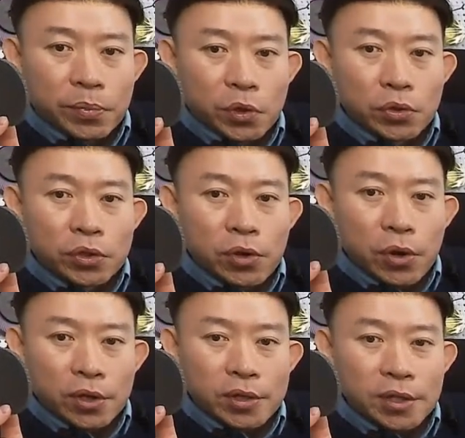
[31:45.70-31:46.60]
good
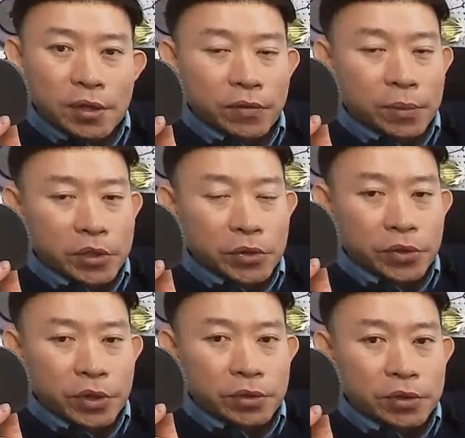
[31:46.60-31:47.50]
quality of
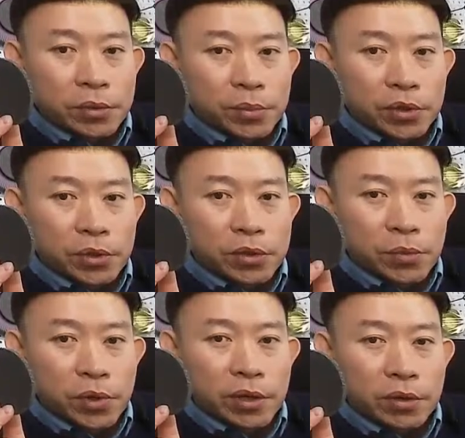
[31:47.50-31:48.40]
materials produced
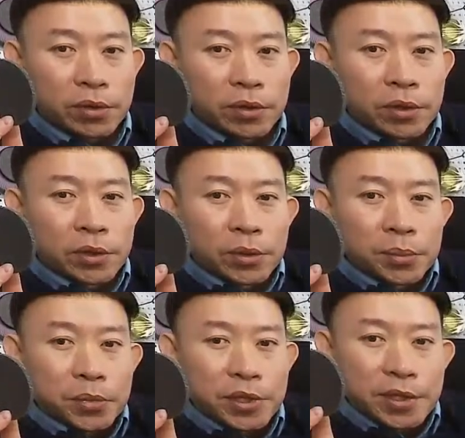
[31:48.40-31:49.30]
well,
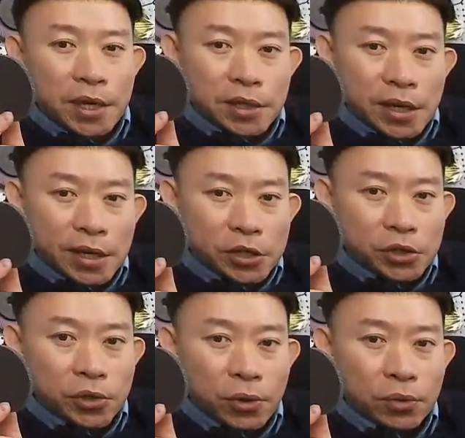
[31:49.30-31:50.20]
precisely
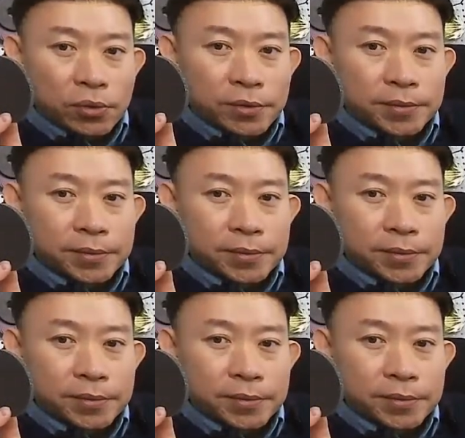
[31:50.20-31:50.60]
controlled,